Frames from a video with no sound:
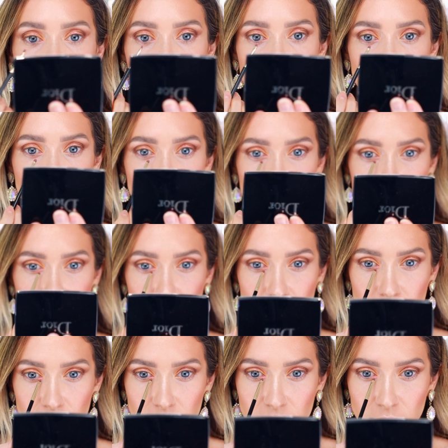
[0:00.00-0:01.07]

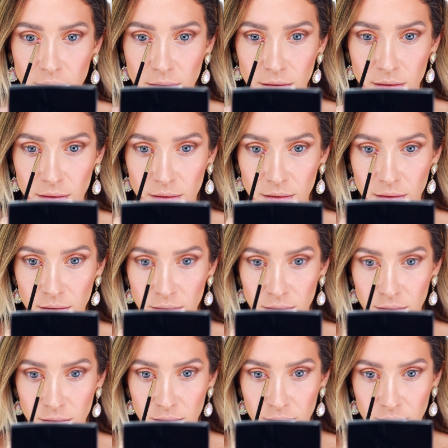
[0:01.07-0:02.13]

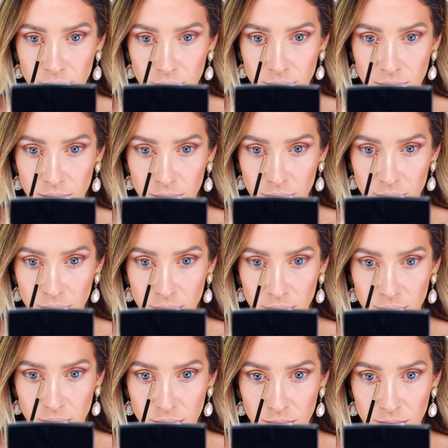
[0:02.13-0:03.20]

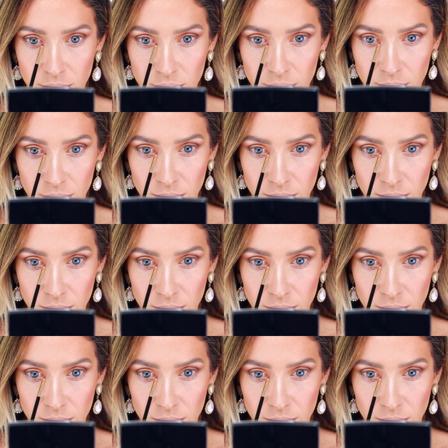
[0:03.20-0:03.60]
Nothing is said.